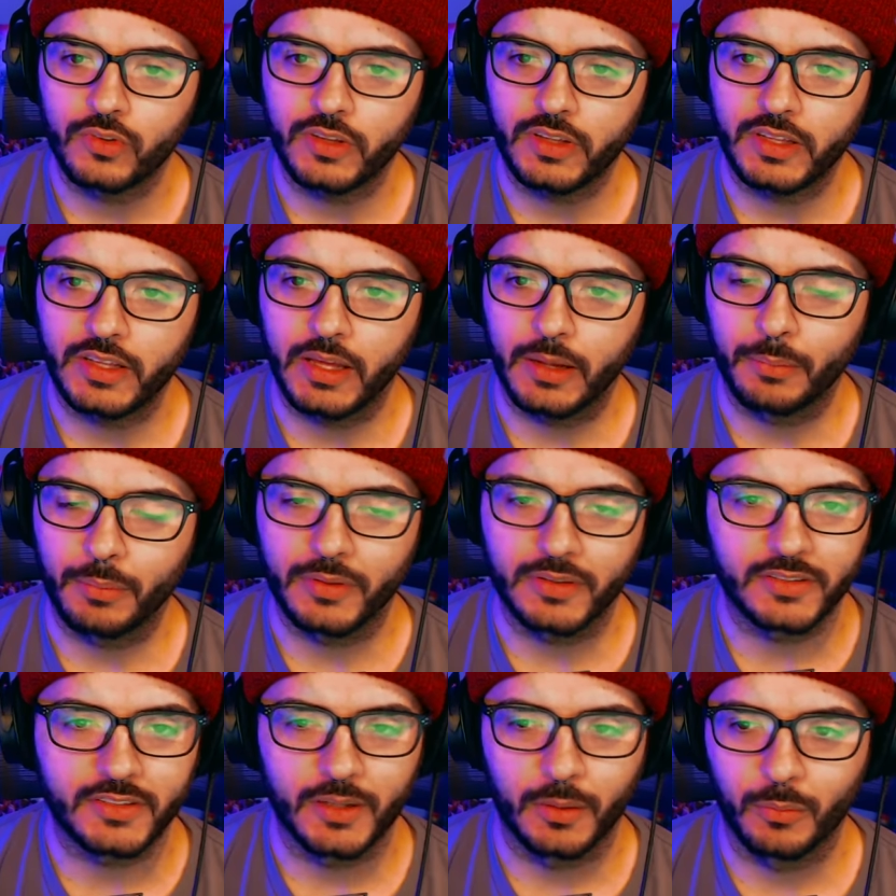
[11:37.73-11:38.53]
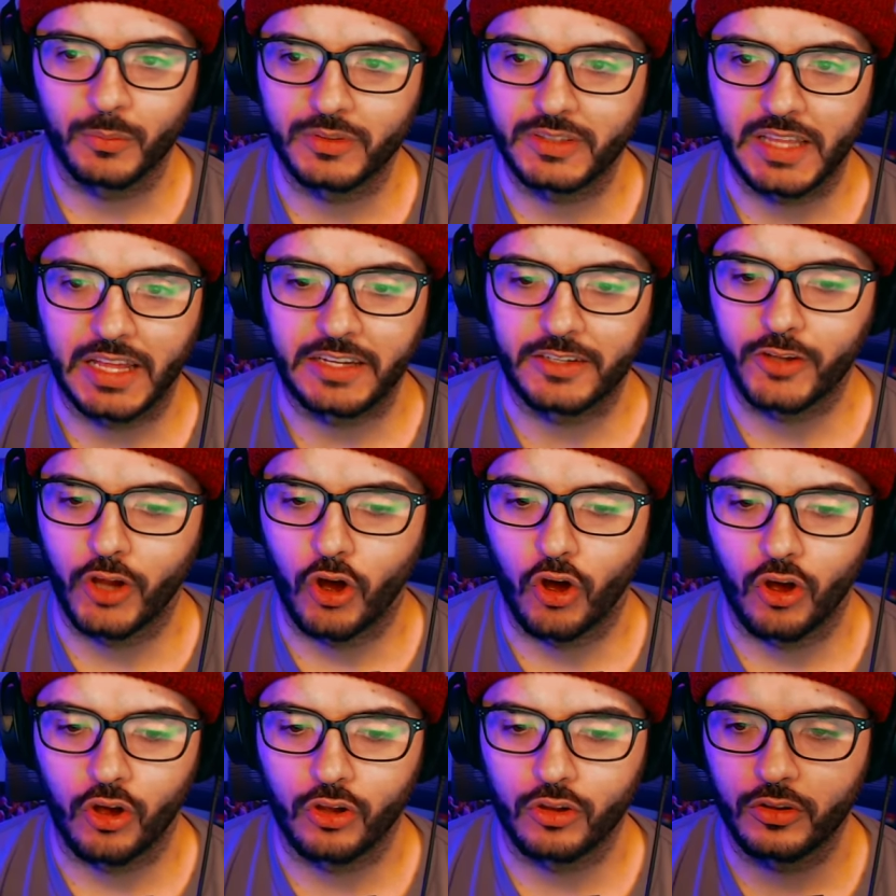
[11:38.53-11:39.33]
Yep, it's something with that
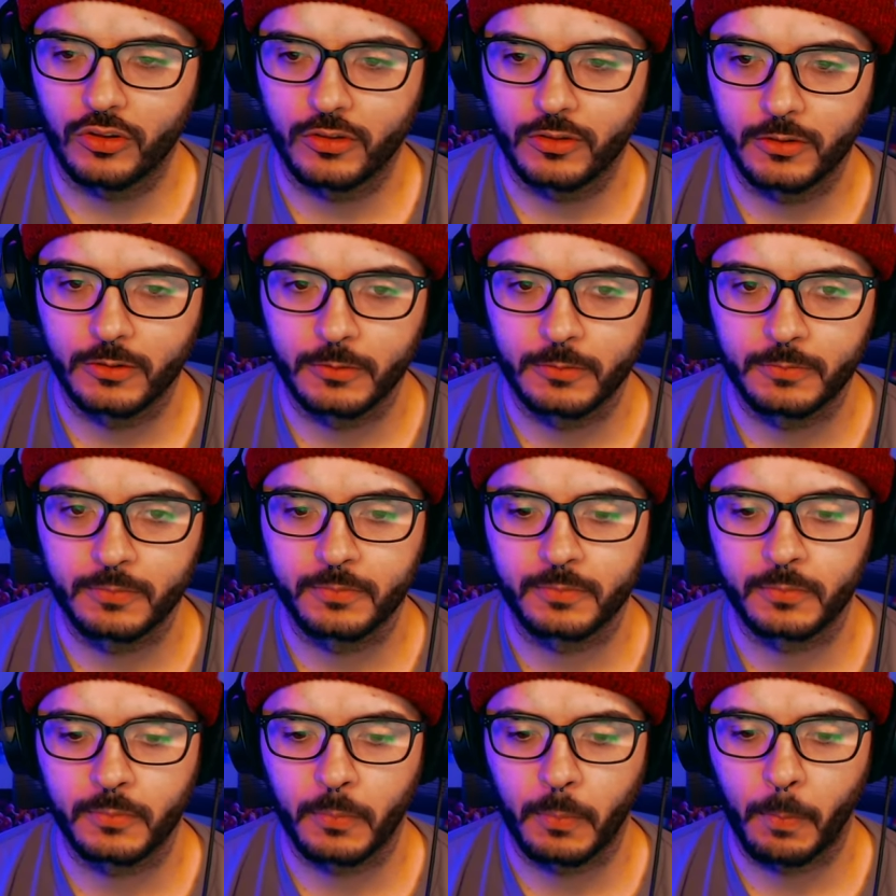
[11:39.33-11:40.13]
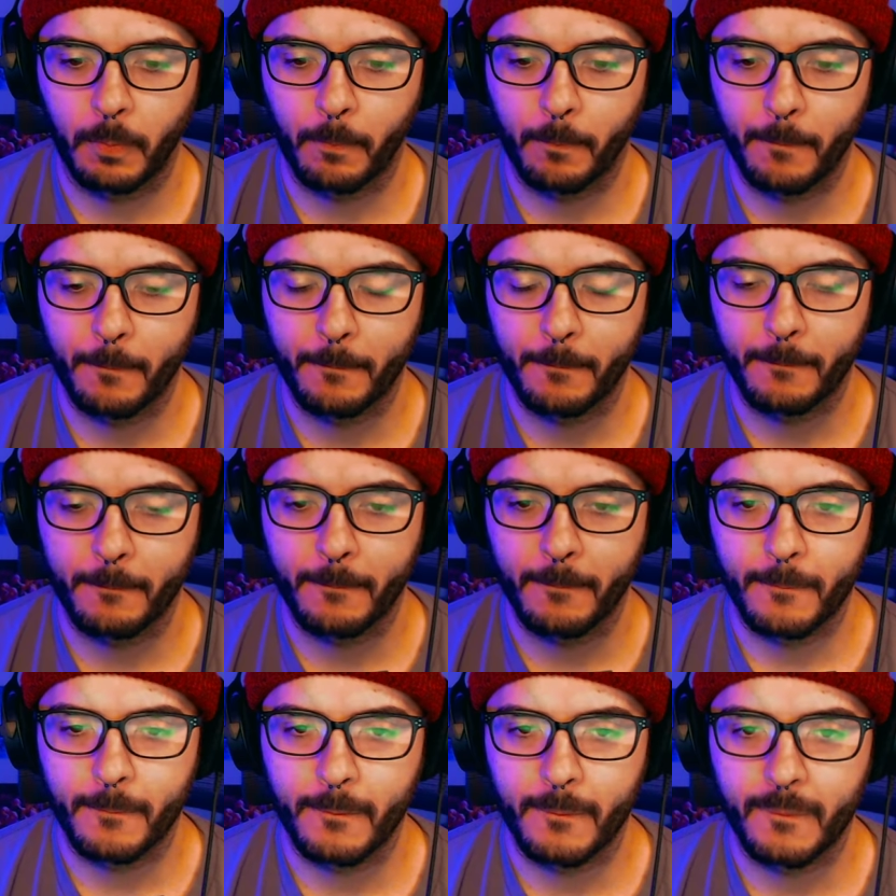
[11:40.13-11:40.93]
doll. Maybe
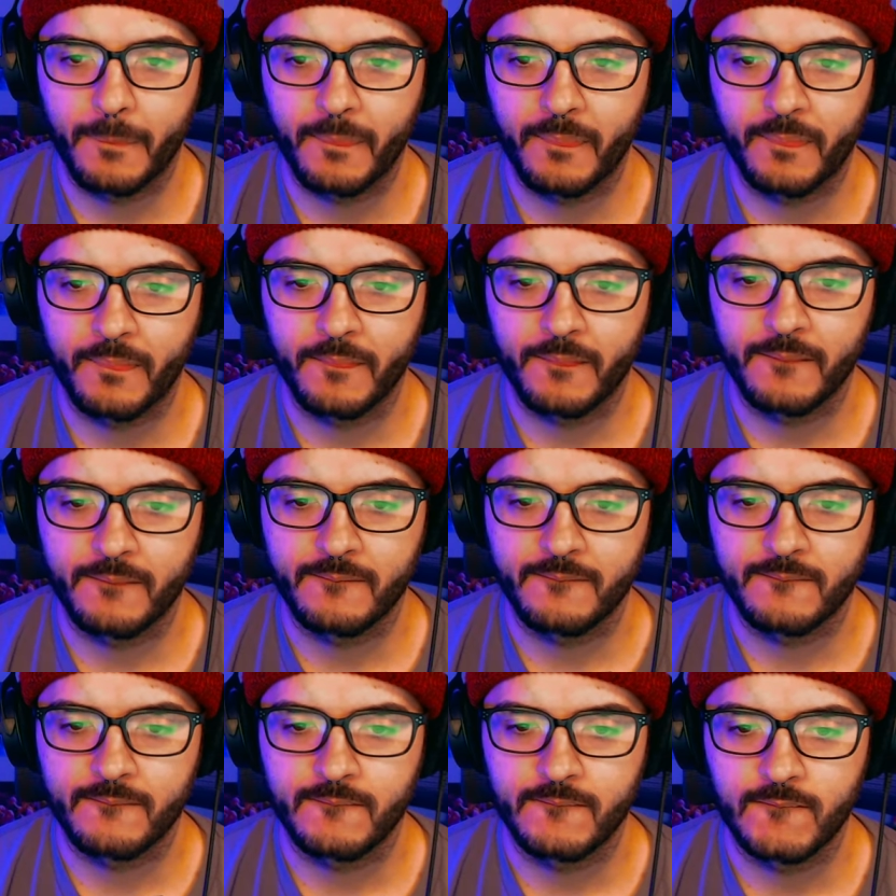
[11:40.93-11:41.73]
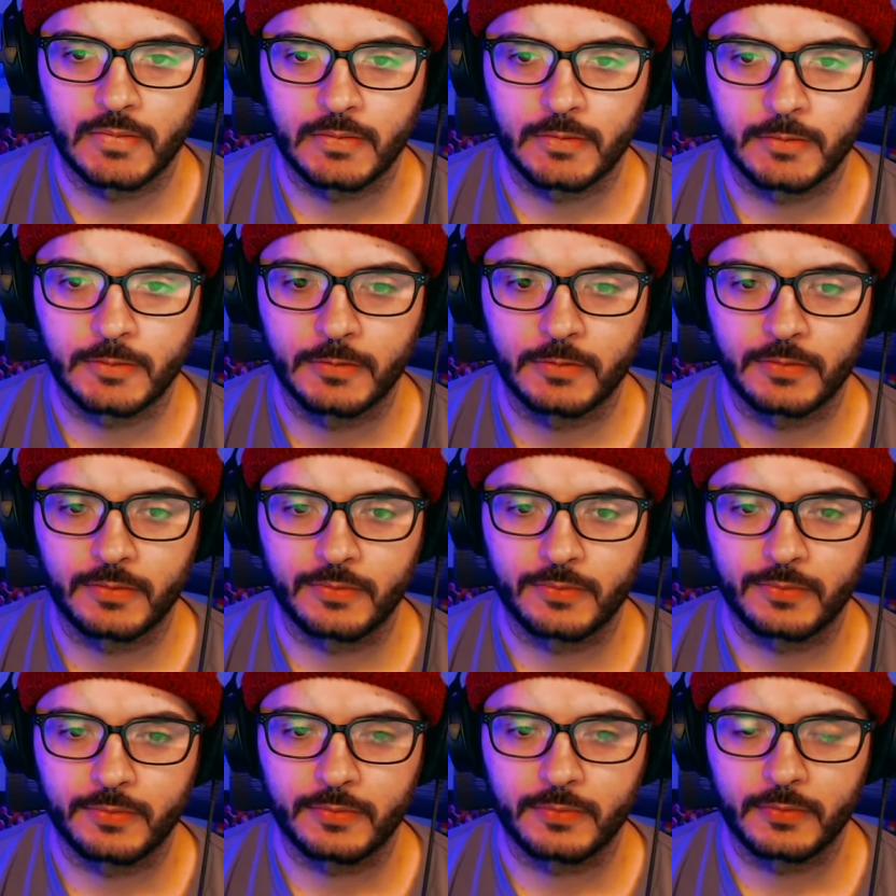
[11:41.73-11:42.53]
she just ran away. Wait
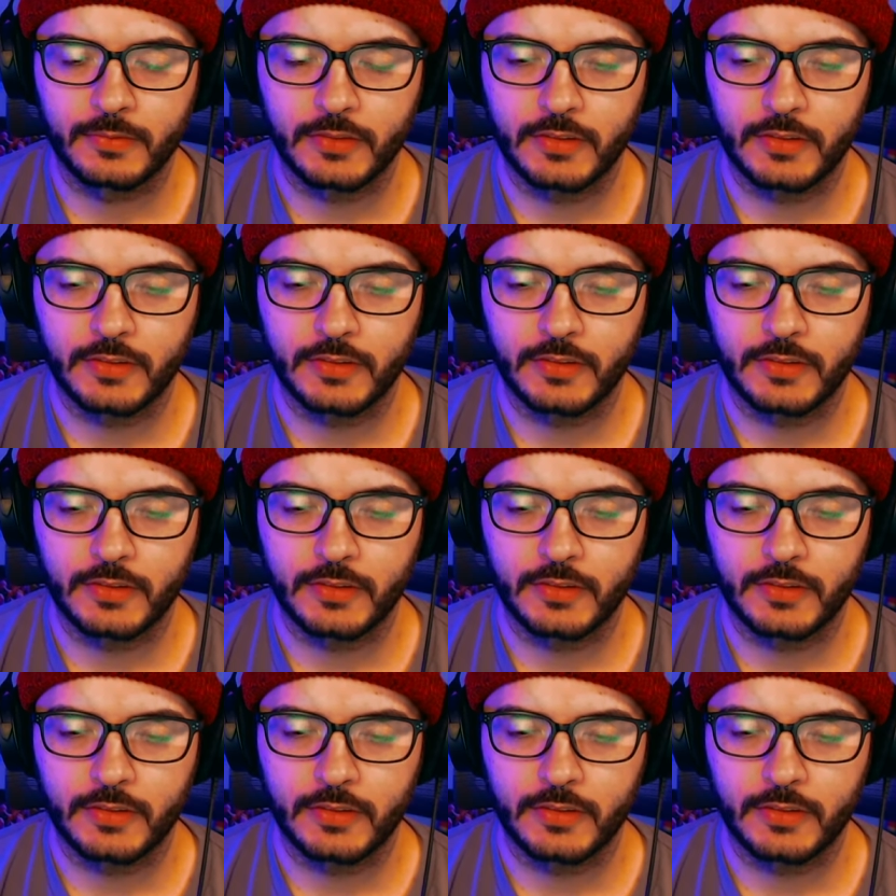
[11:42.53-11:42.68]
a minute.